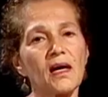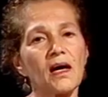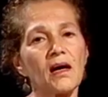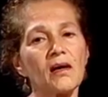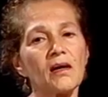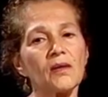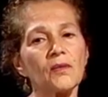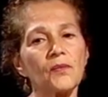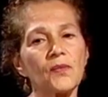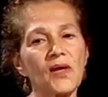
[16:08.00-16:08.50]

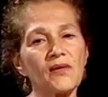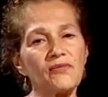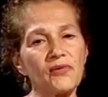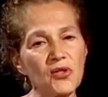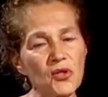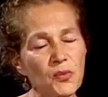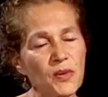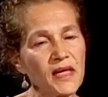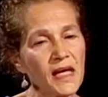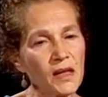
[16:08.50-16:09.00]
I
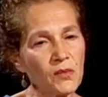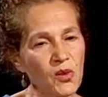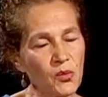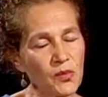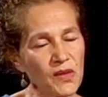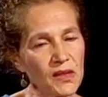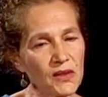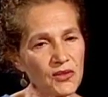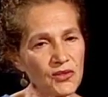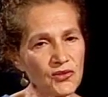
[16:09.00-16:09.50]
first became a
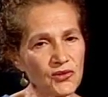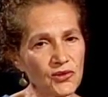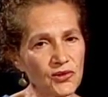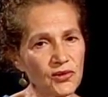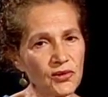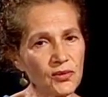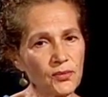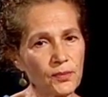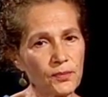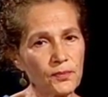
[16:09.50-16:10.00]

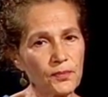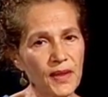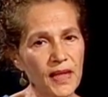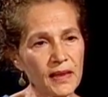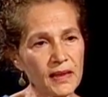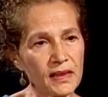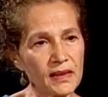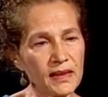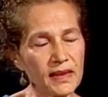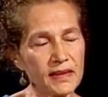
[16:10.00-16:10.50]
minister
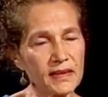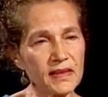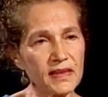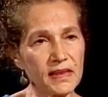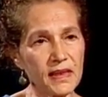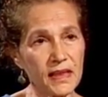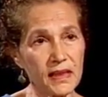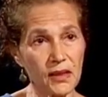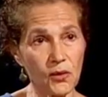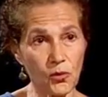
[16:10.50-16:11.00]
back in
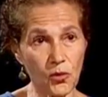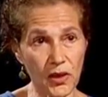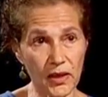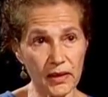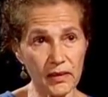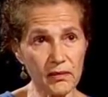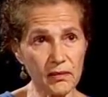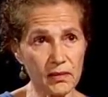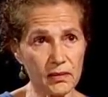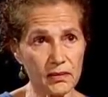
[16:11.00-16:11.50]

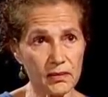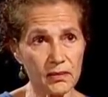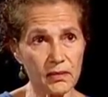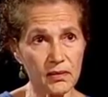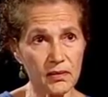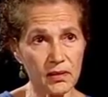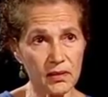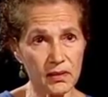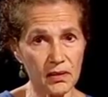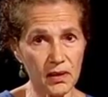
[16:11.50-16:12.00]
1981.
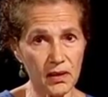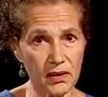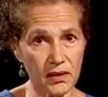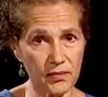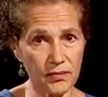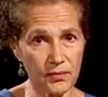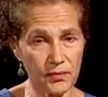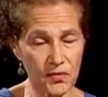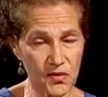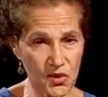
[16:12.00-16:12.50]

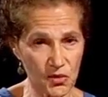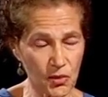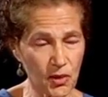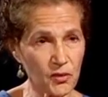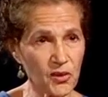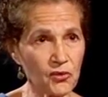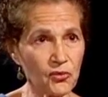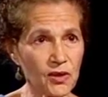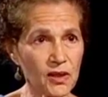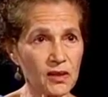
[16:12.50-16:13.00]

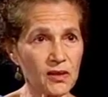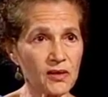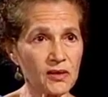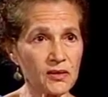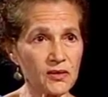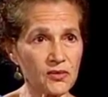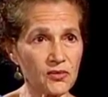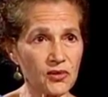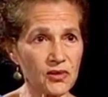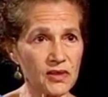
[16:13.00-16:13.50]
Swami
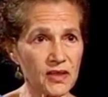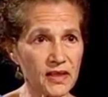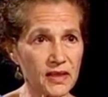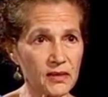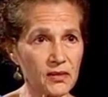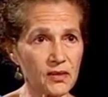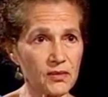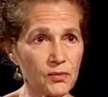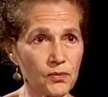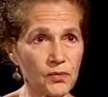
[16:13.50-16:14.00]
Kriyananda
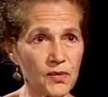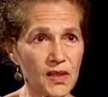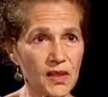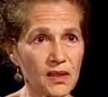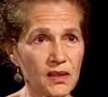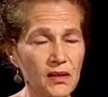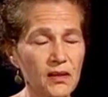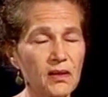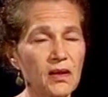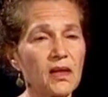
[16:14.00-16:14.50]
ordained
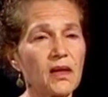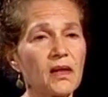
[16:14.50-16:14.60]
me.